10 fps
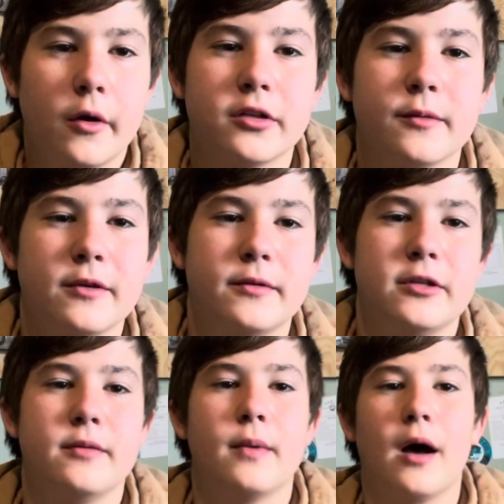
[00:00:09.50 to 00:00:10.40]
what's up
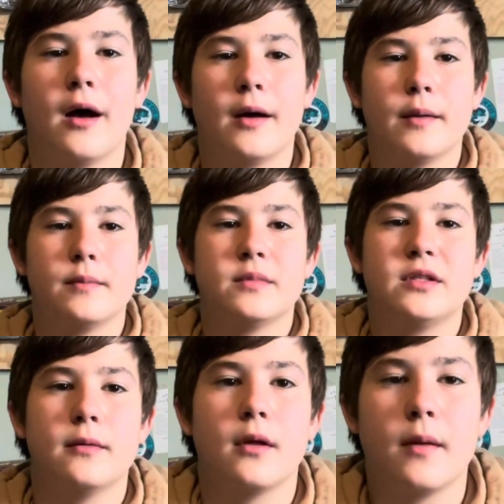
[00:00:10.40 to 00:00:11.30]
YouTube?
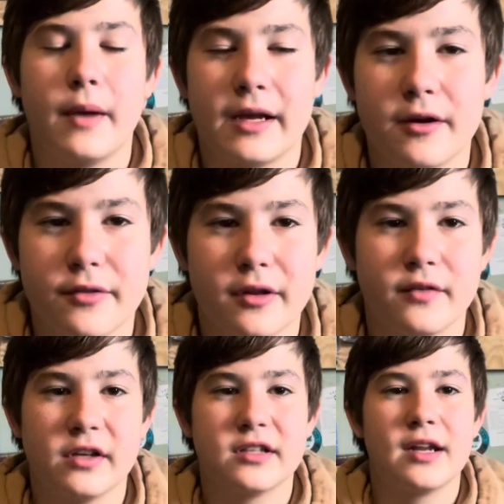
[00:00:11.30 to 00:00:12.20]
Back here with another
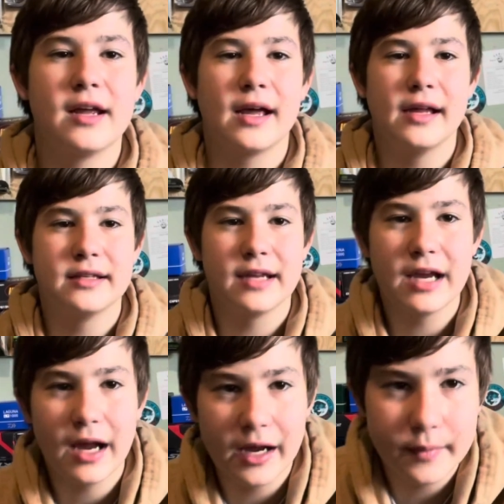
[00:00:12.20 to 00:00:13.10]
video today, and today
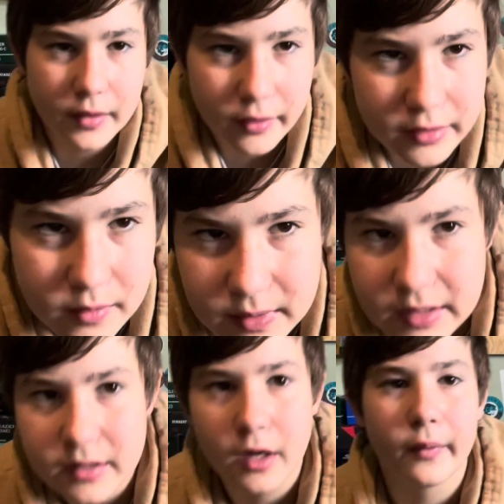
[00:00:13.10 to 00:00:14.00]
I am going to
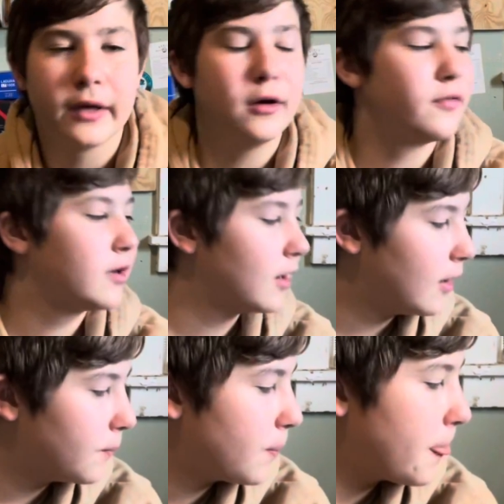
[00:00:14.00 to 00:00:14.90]
be going over
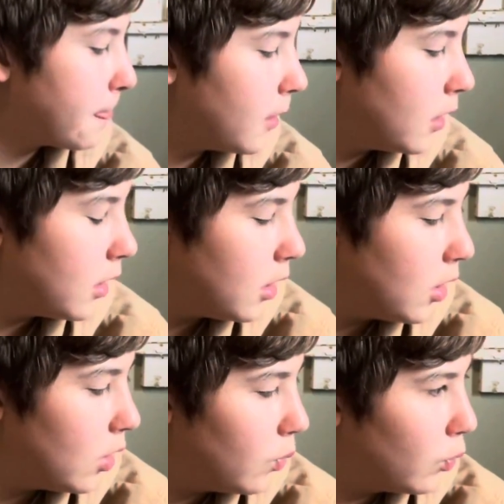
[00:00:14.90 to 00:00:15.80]

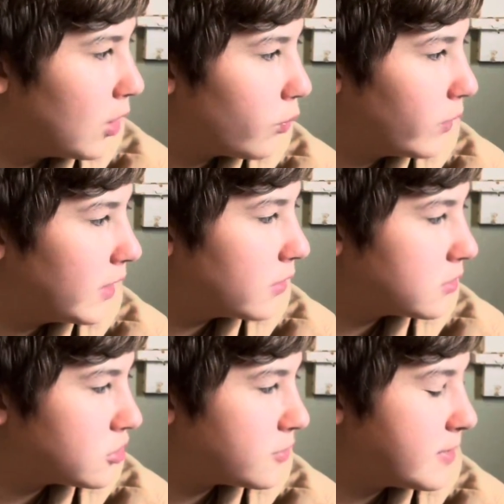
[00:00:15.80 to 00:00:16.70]
what reels
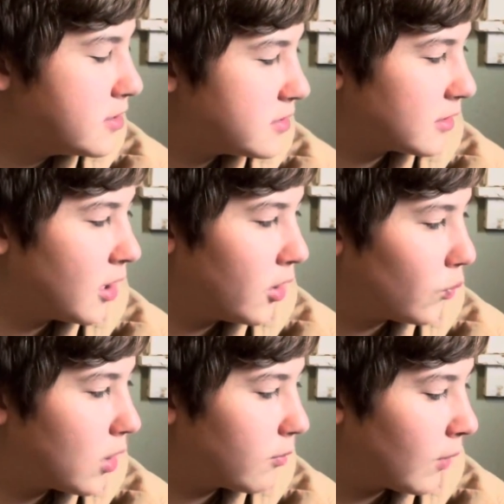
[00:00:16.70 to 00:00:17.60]
you should be using on
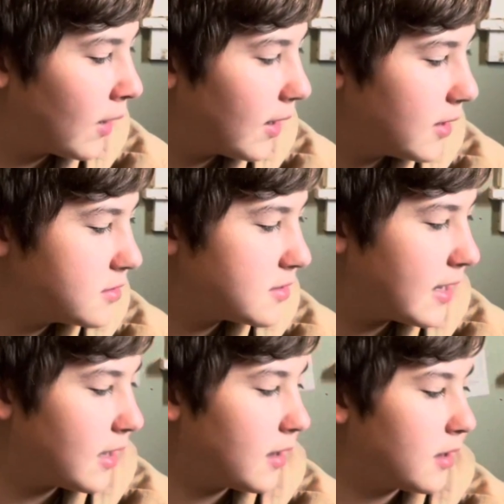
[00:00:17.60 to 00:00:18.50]
what rods
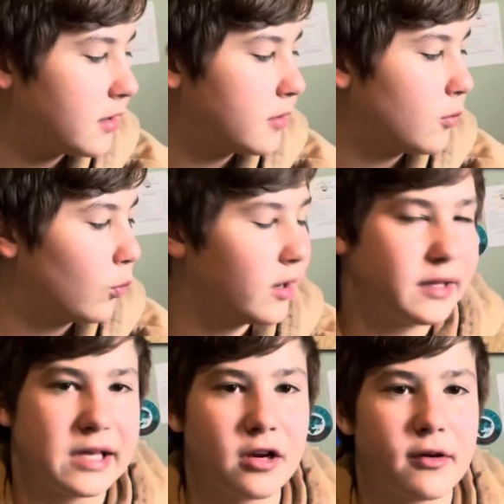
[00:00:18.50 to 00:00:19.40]
and what
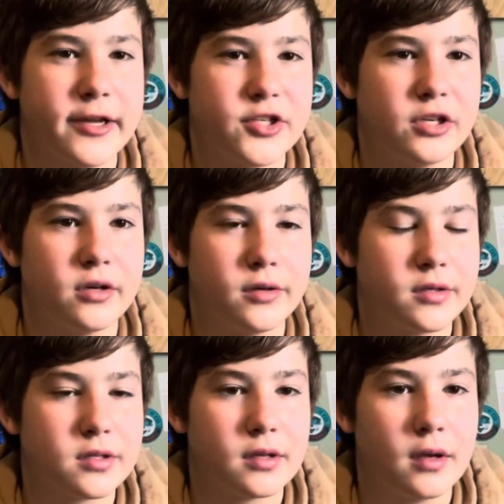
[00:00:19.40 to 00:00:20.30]
gear
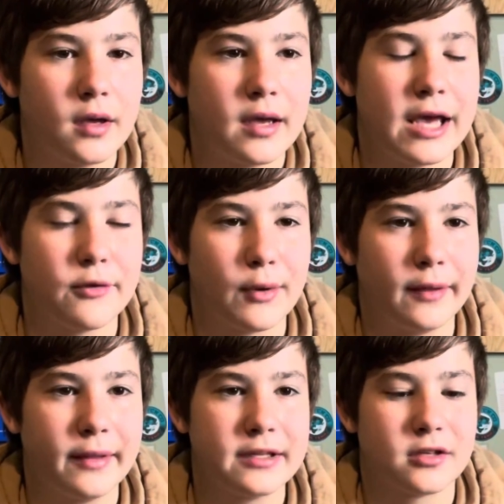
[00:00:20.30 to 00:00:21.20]
ratios and rod
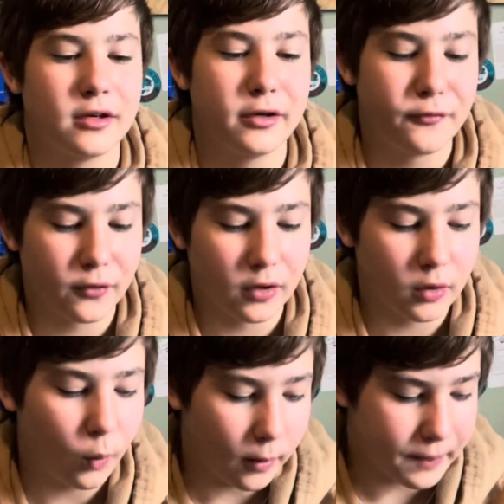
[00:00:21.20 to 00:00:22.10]
lengths are good for
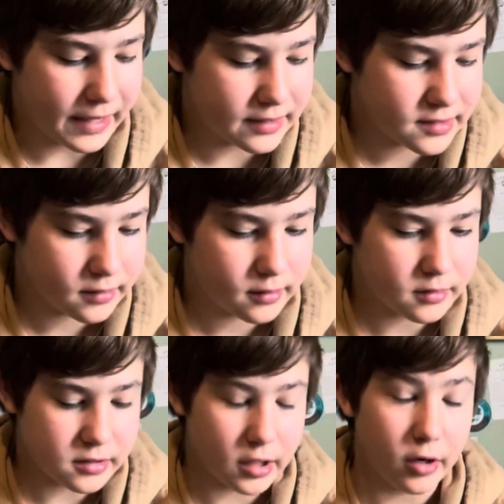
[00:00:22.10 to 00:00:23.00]
what baits.
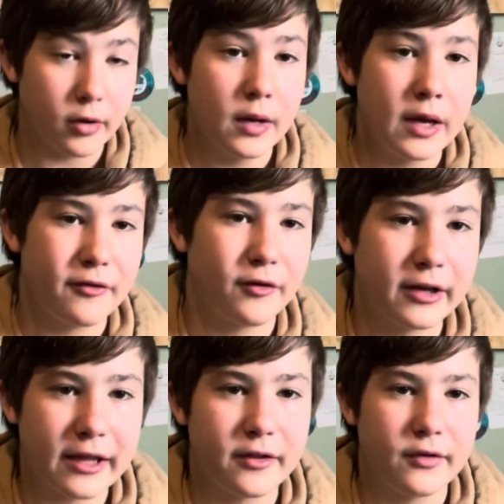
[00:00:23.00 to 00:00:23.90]
So before I
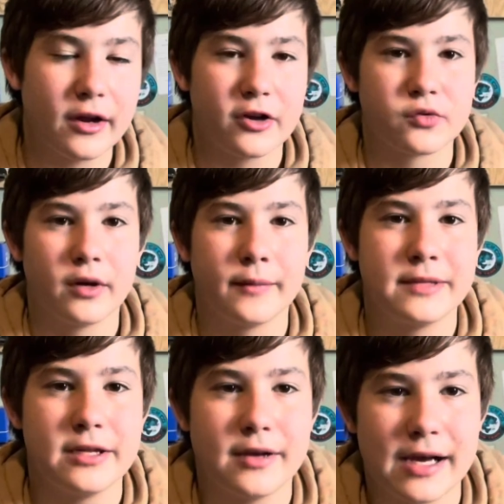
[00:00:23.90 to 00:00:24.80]
get in the video, I just want to
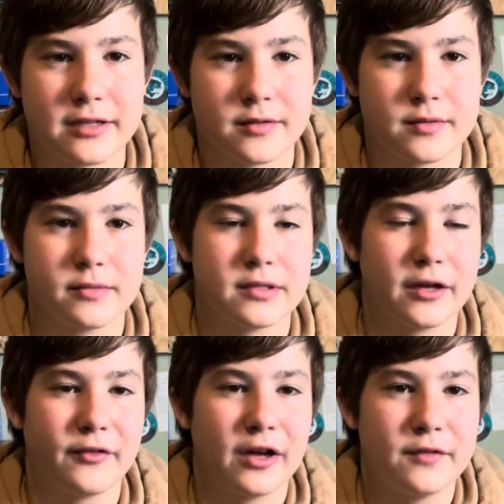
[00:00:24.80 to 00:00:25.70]
update you guys on some stuff.
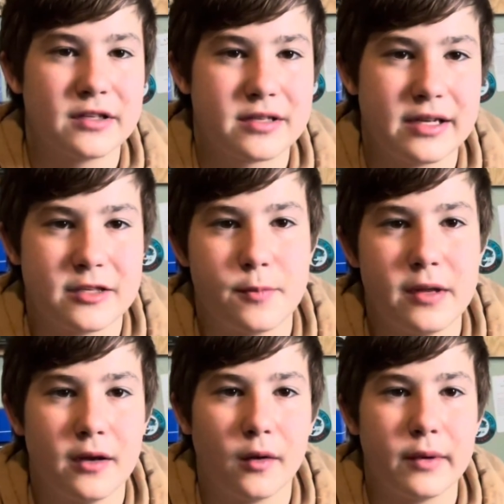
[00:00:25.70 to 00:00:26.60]
Obviously it's
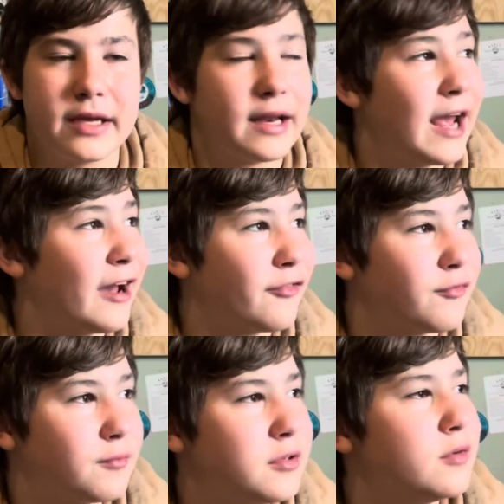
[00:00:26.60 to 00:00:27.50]
been a week and a half,
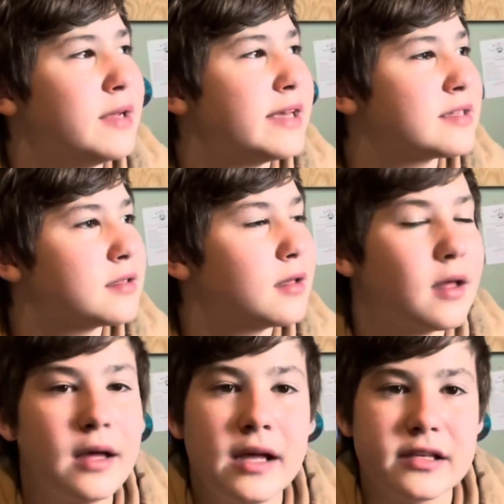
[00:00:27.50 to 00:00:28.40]
2 weeks
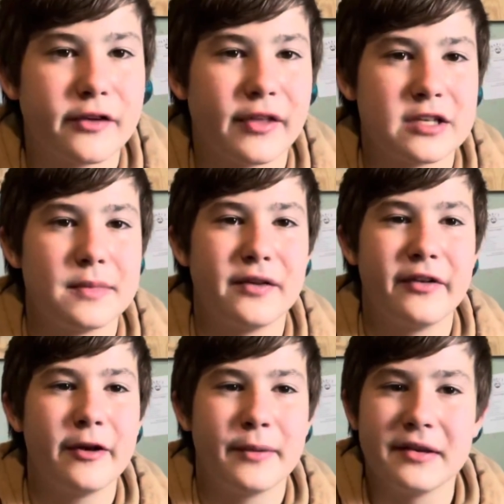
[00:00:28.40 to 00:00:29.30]
since I've last made a
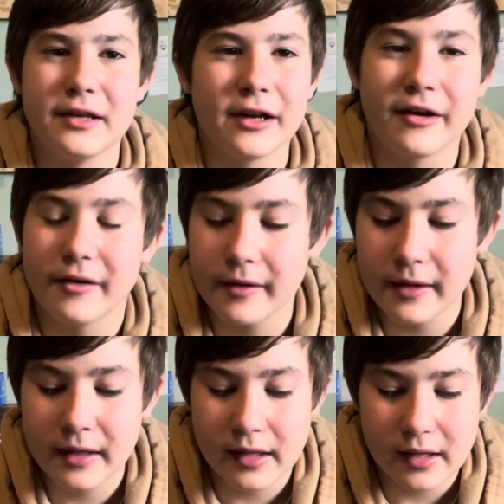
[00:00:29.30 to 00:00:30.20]
video, but you know,
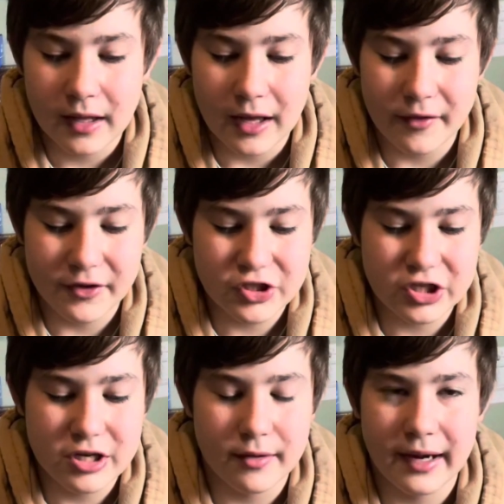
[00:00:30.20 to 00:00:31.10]
eventually
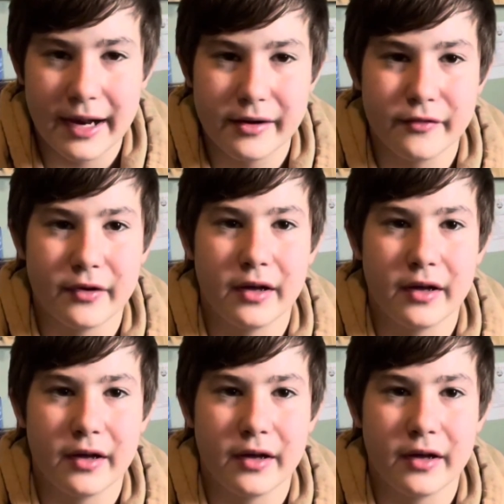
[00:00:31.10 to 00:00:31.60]
you run out of